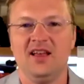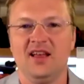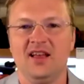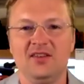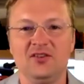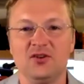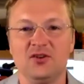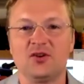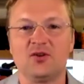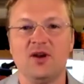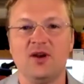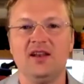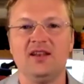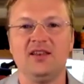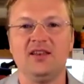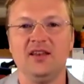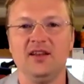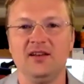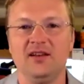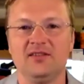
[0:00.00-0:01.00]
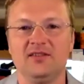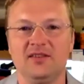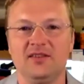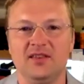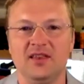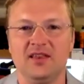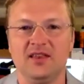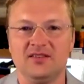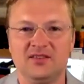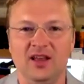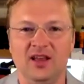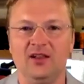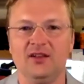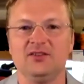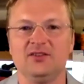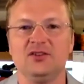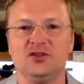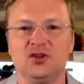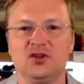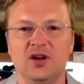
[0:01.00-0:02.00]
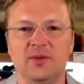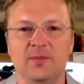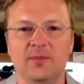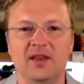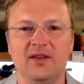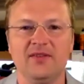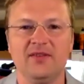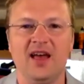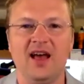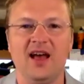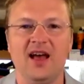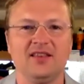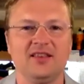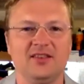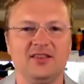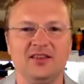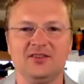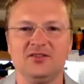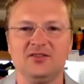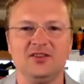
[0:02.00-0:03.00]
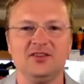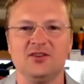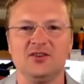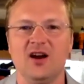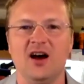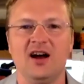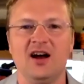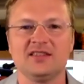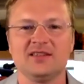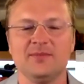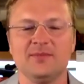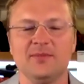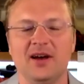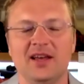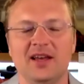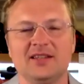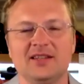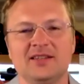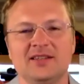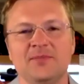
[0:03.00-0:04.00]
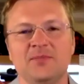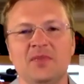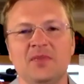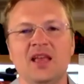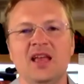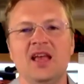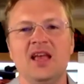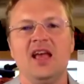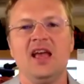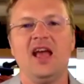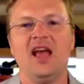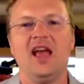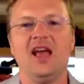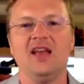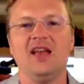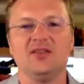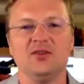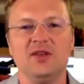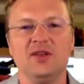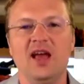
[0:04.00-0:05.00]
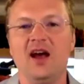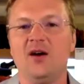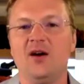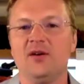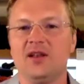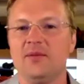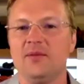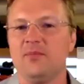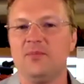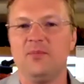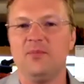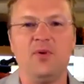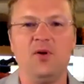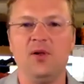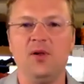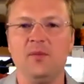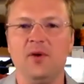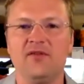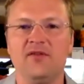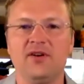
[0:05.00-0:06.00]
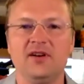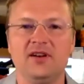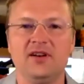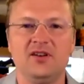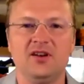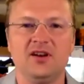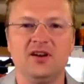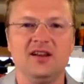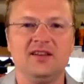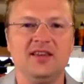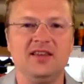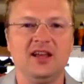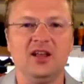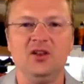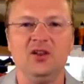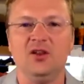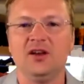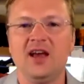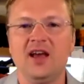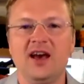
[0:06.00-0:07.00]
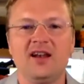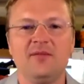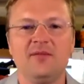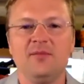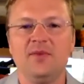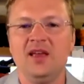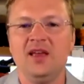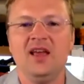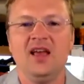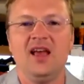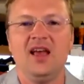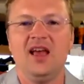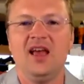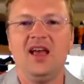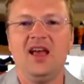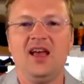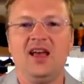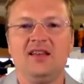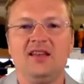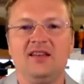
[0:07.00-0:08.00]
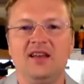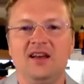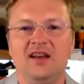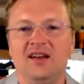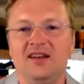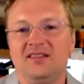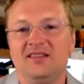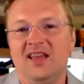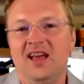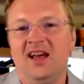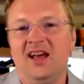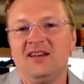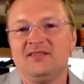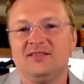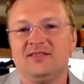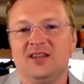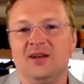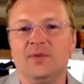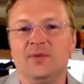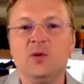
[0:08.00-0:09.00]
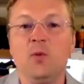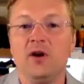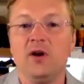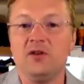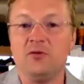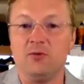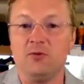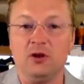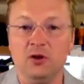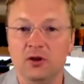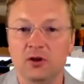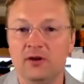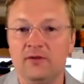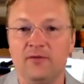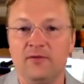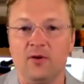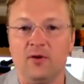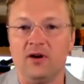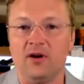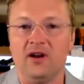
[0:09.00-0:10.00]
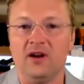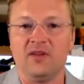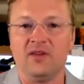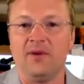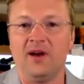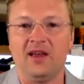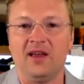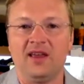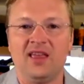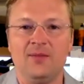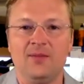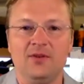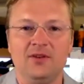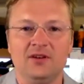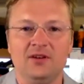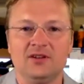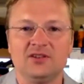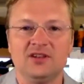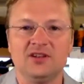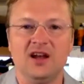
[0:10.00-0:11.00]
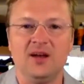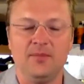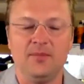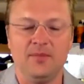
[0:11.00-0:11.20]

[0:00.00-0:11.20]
These are great deals. The sellers assured me of that, that these, these are awesome bikes. And so now I'm going to pull them over. You're going to take a look at them. And uh, yeah, tell me what you would look for if the bike came into your shop,